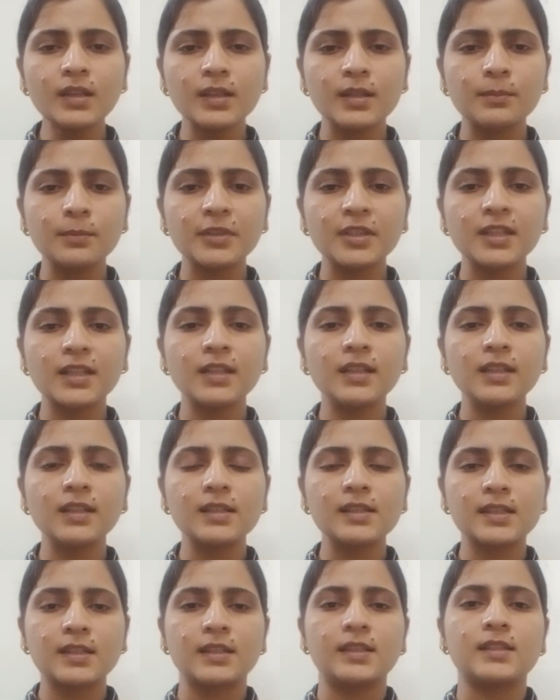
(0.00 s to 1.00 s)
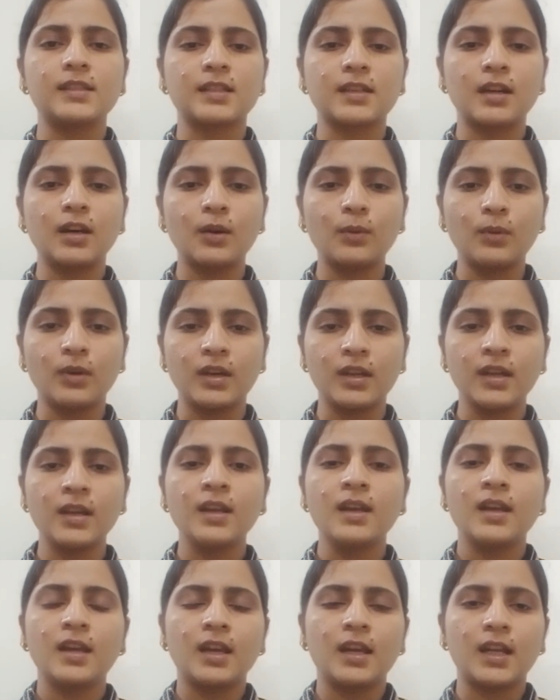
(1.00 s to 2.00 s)
Epithelial cells cover
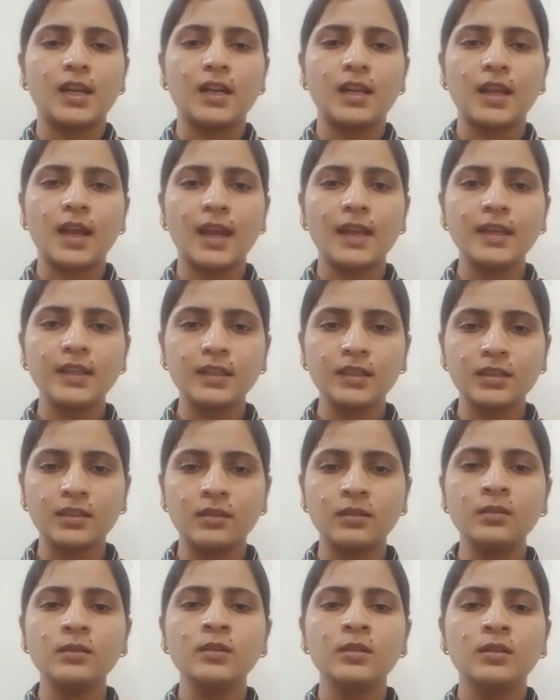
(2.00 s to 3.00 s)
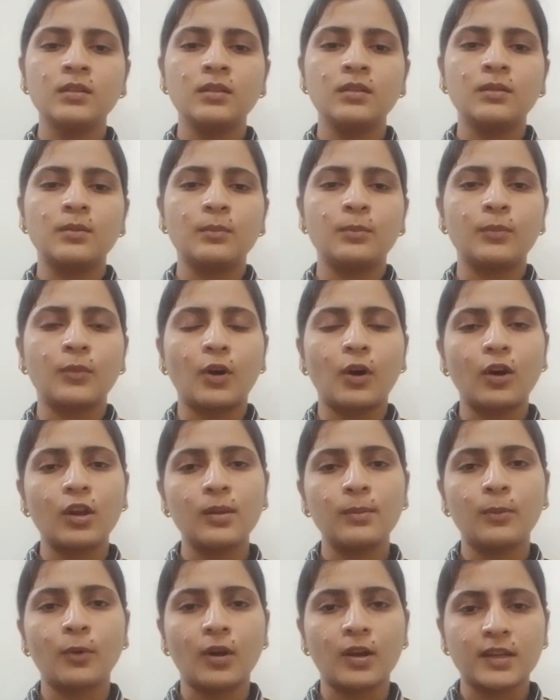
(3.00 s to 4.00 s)
and line the all
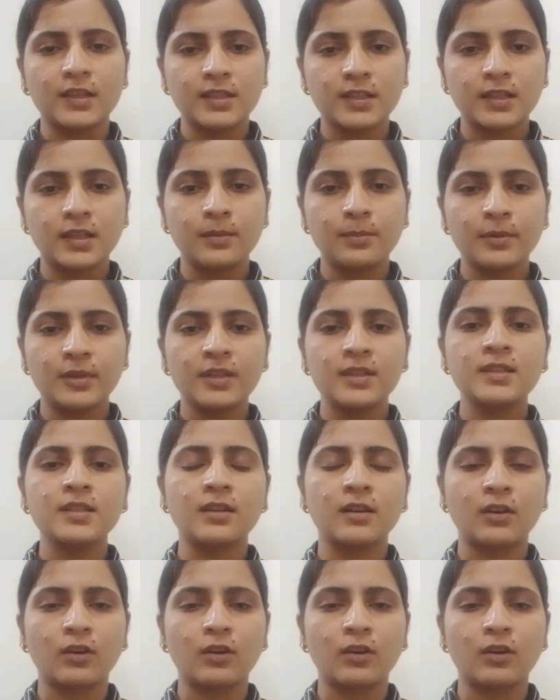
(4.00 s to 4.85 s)
body surface